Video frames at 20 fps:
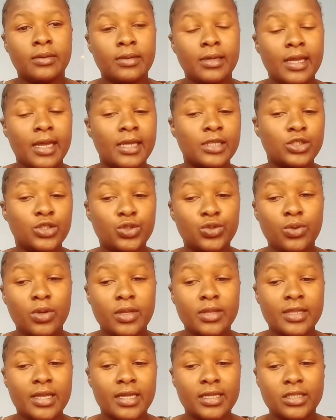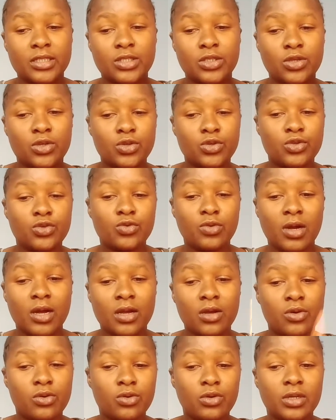ensure that you are
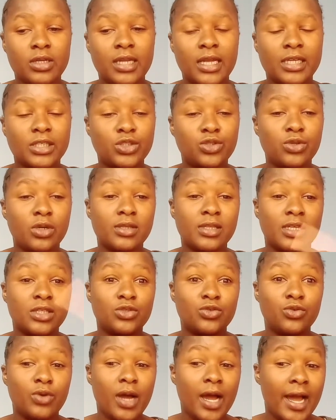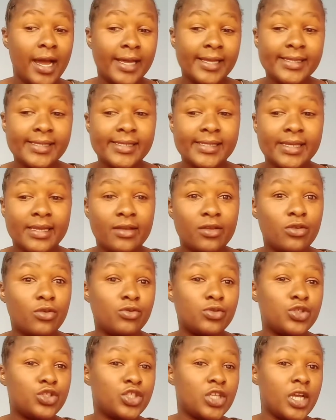good. Ensure that you ask,
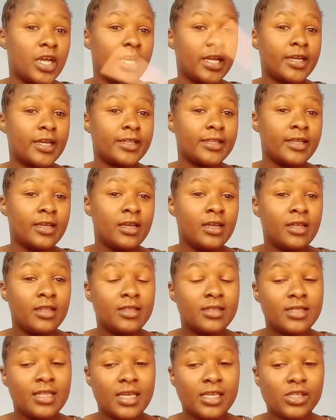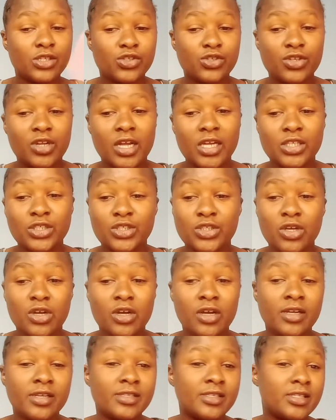you check the
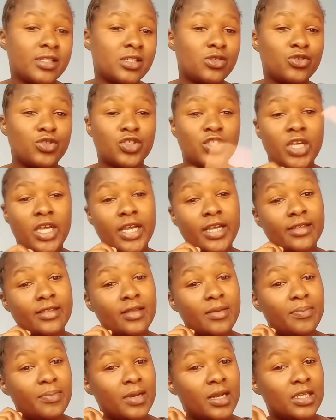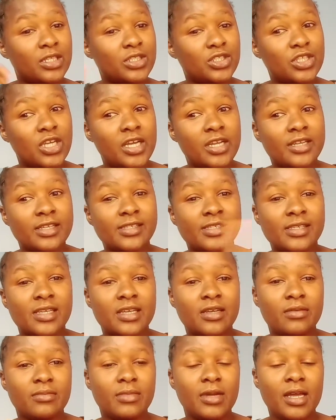instructions, you check the
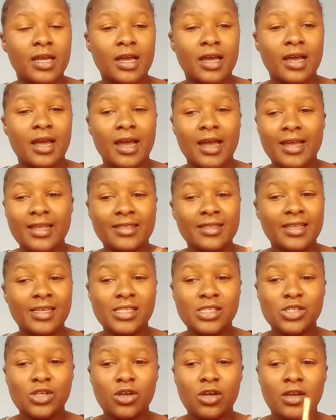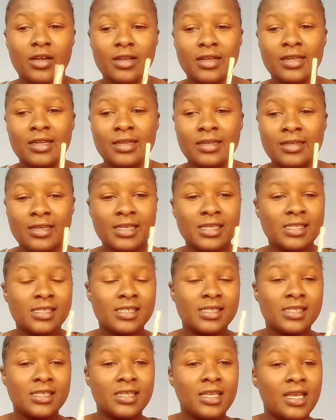plagiarism, and that's all.
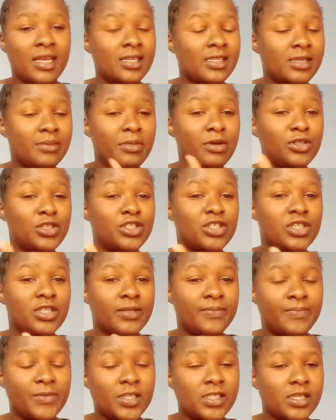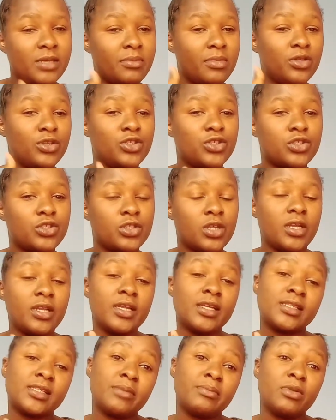It's about
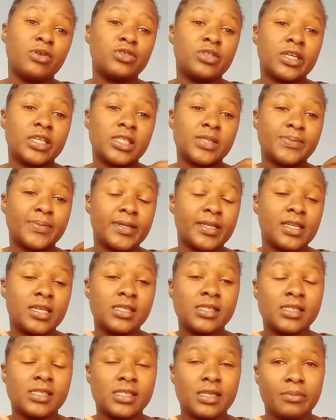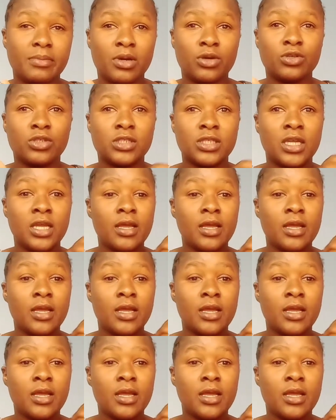training, it's about experience, it's about